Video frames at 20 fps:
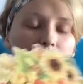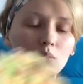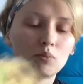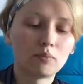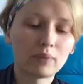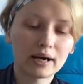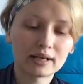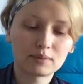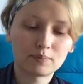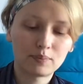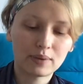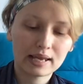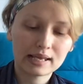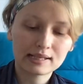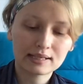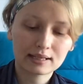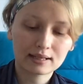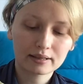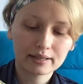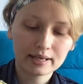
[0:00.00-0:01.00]
But
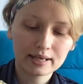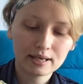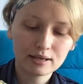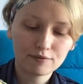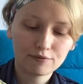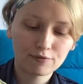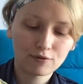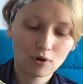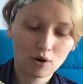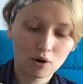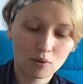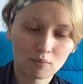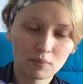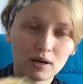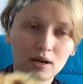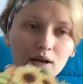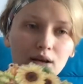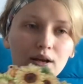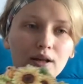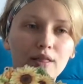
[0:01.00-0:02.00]
basically from
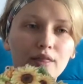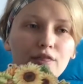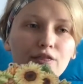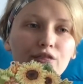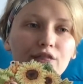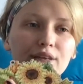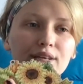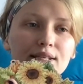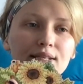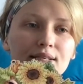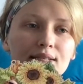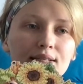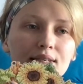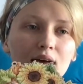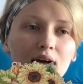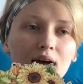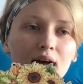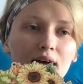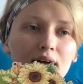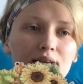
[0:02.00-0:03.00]
this
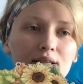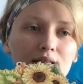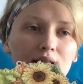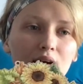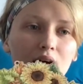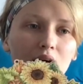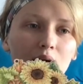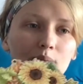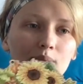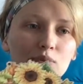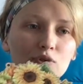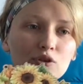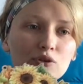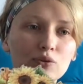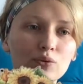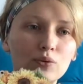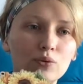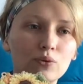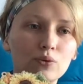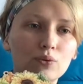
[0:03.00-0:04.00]
side up
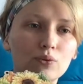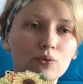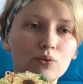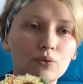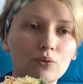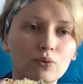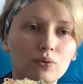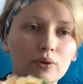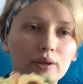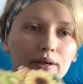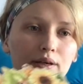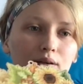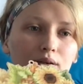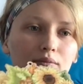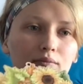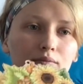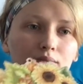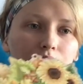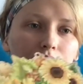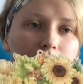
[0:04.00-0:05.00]
to like
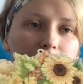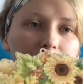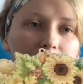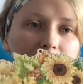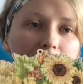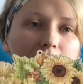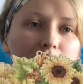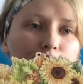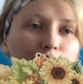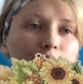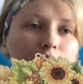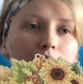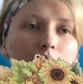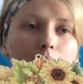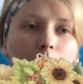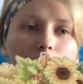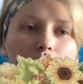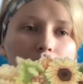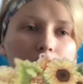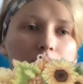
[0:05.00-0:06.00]
the
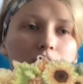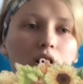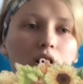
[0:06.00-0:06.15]
sunflower,